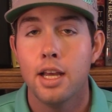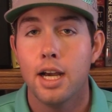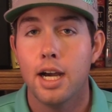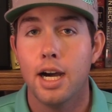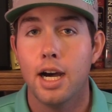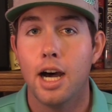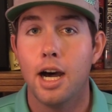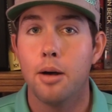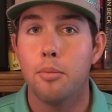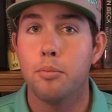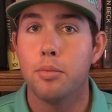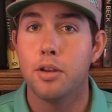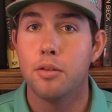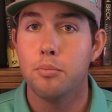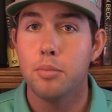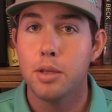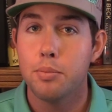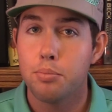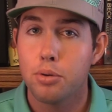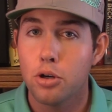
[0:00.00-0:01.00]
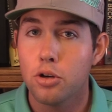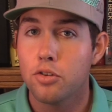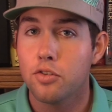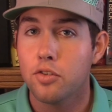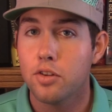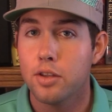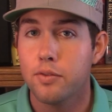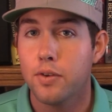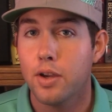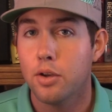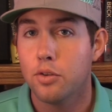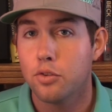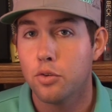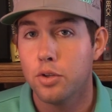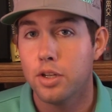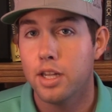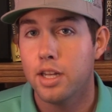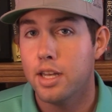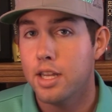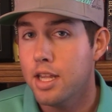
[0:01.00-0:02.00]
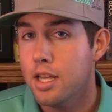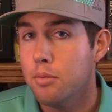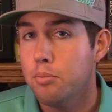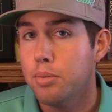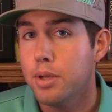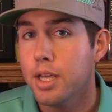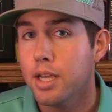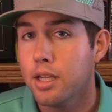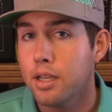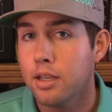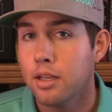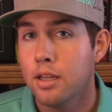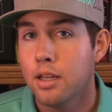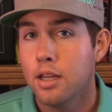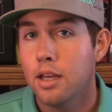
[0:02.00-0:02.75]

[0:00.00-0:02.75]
But in me personally, if I was going to nitpick,